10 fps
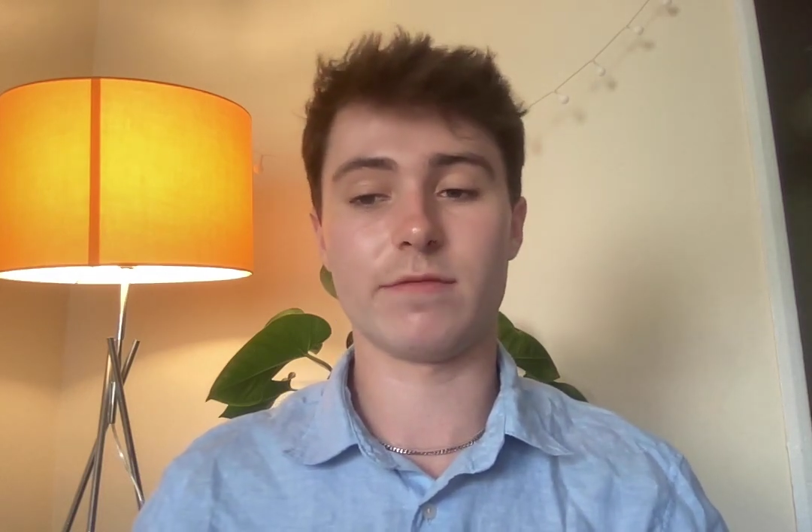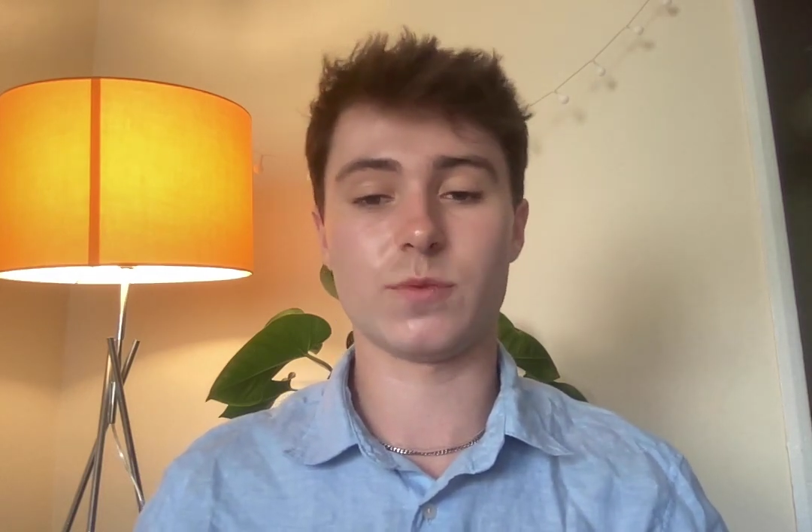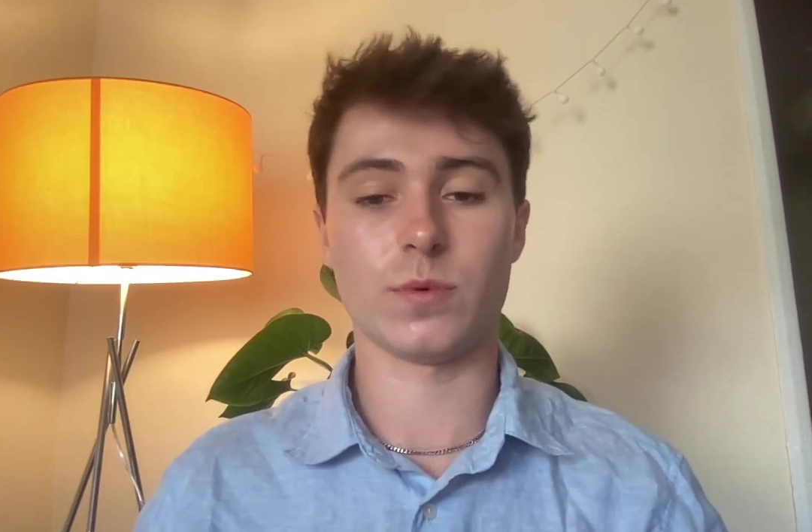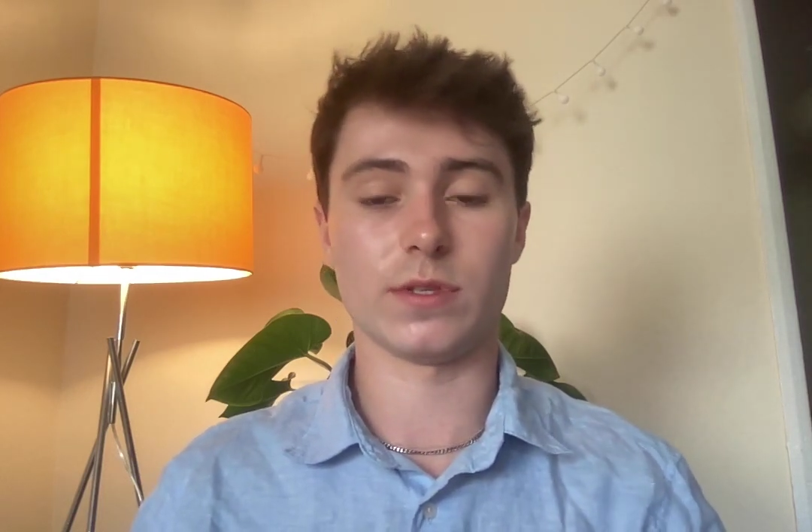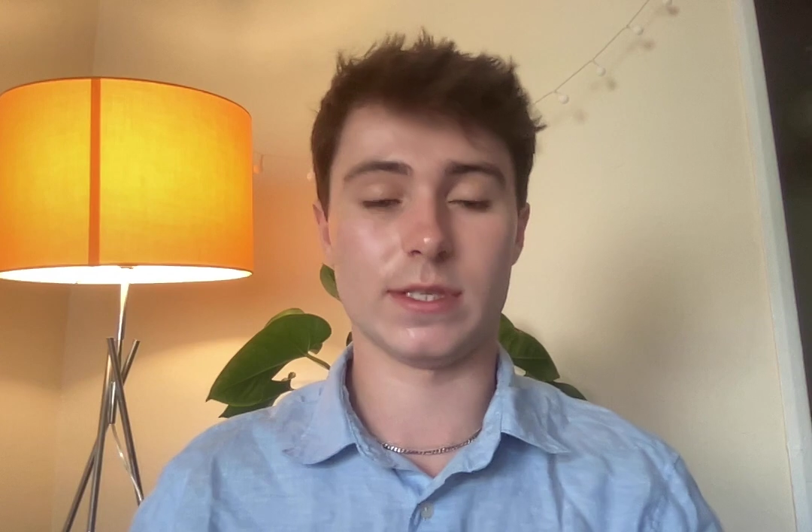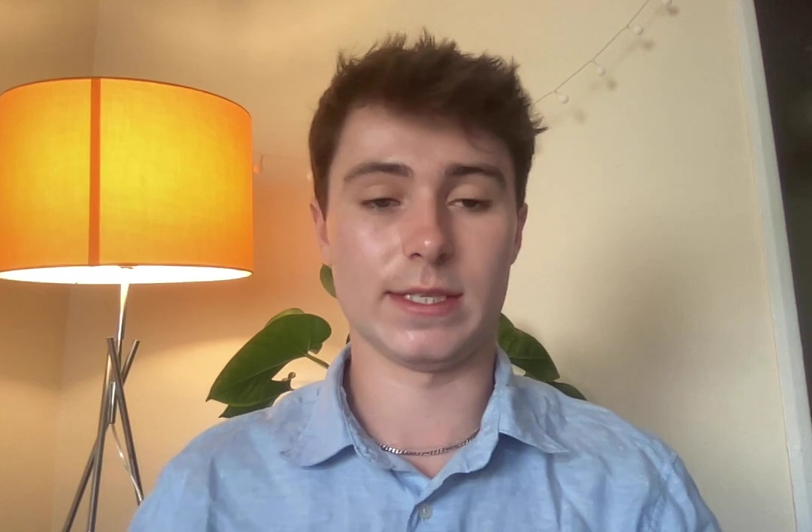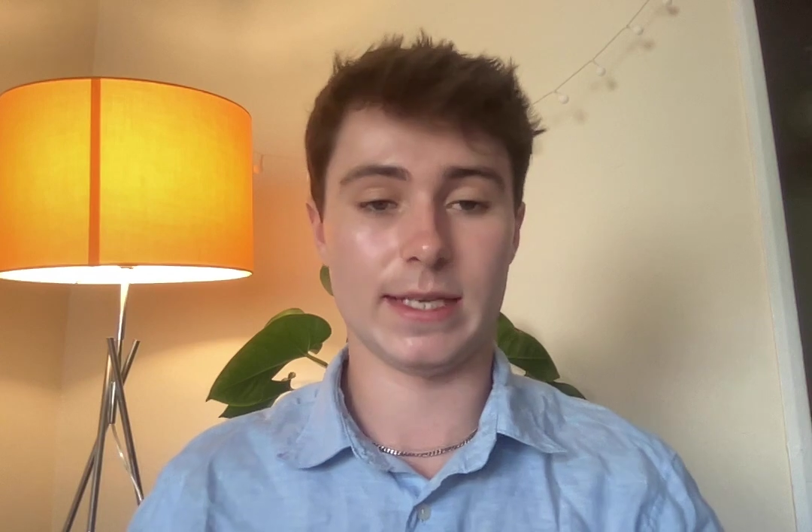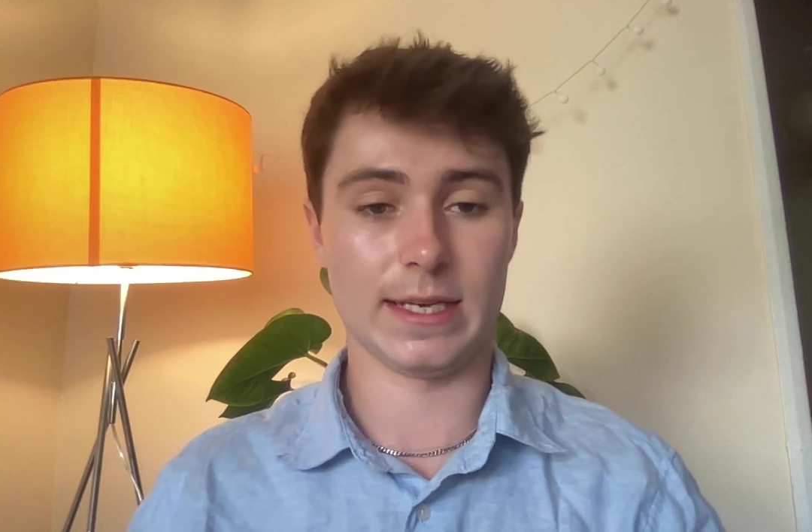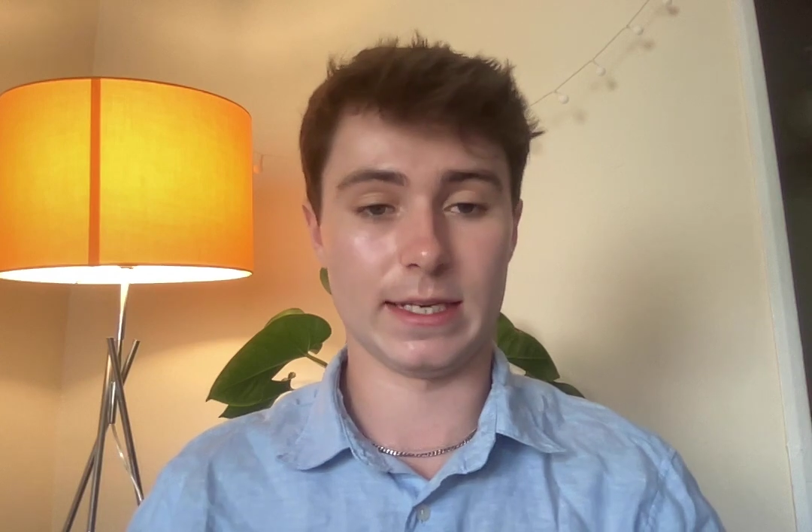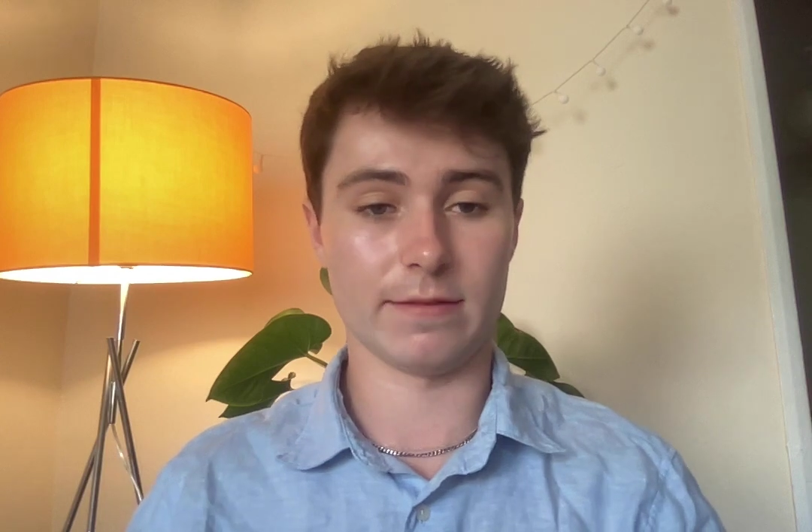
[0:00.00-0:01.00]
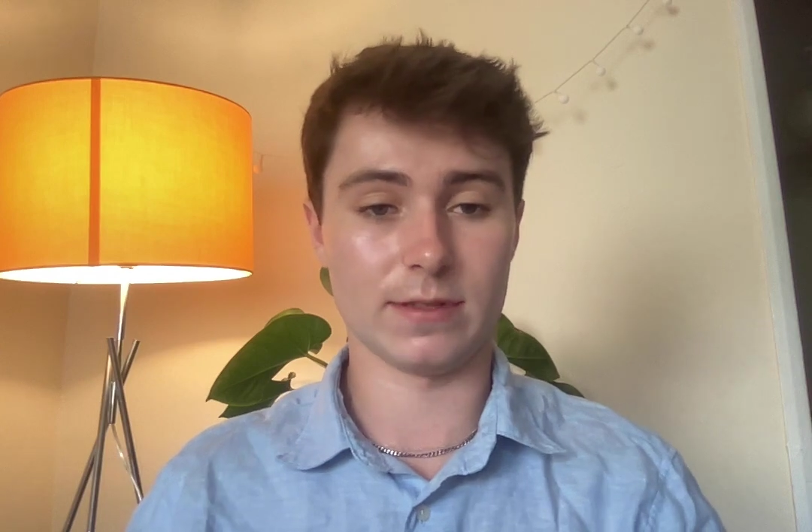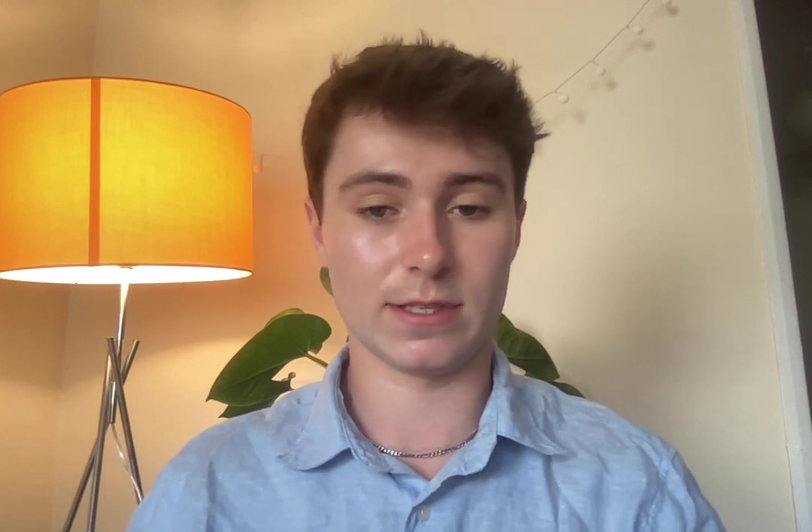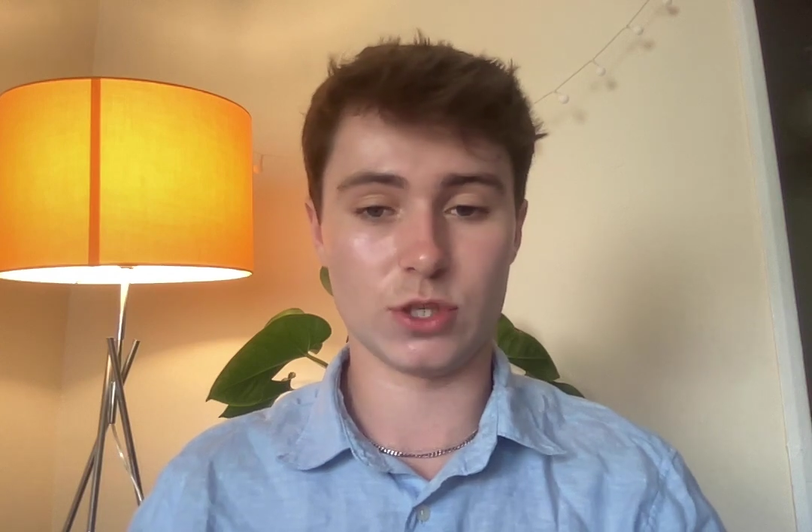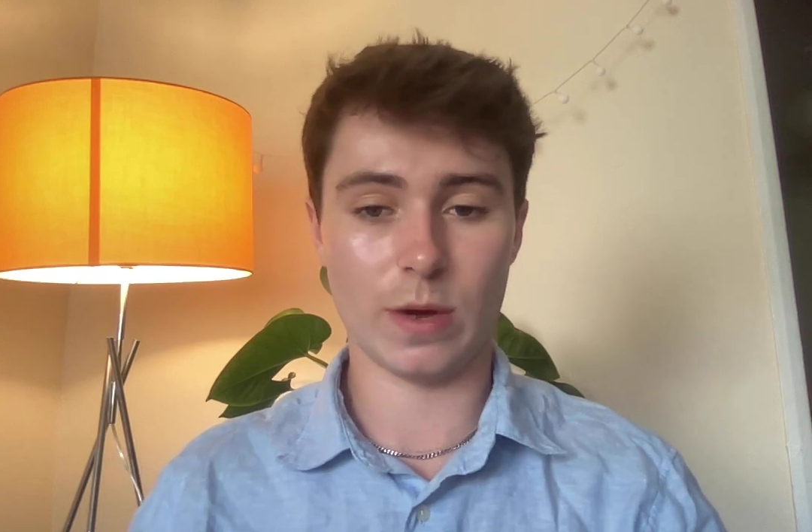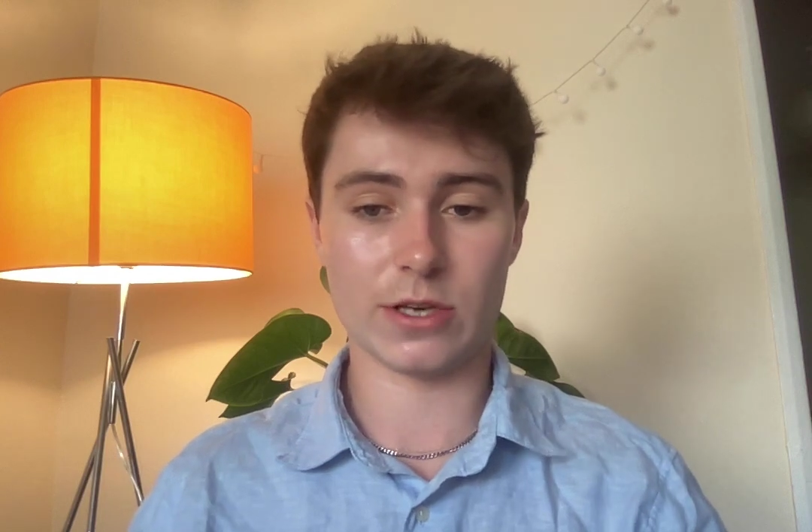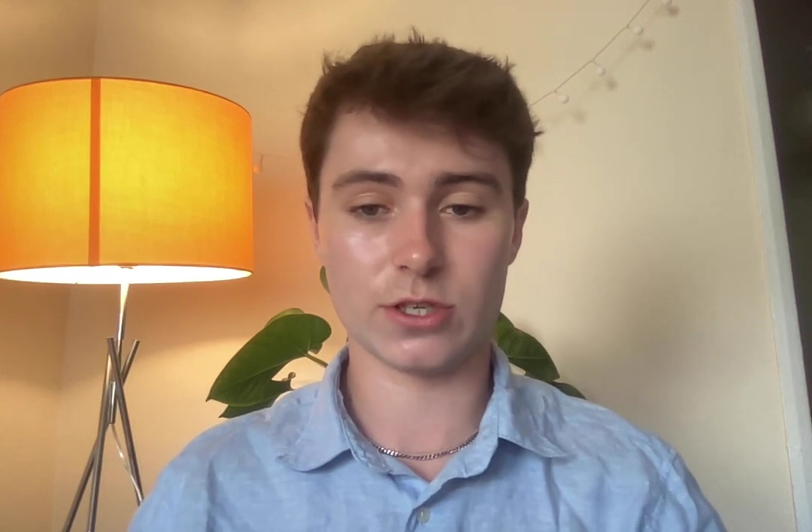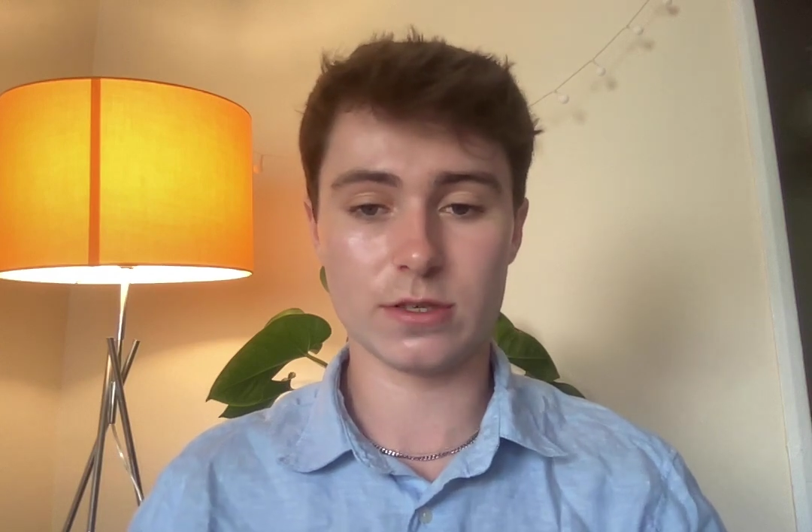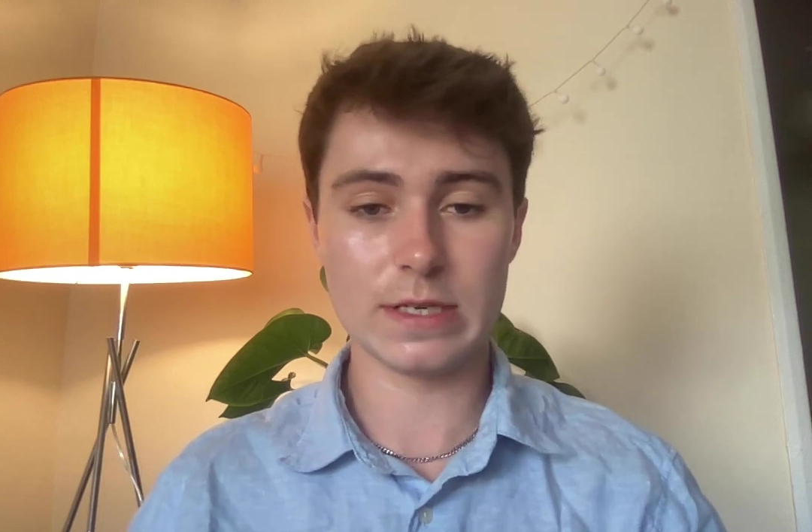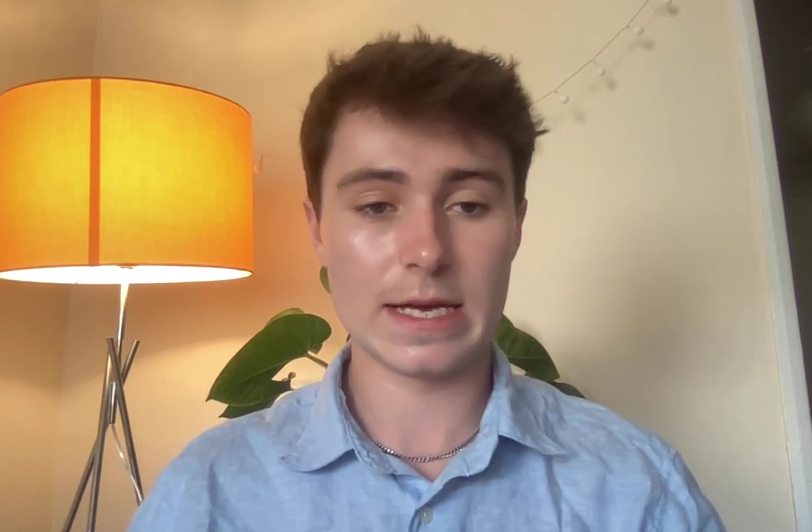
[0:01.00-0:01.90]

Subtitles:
response is in a given situation.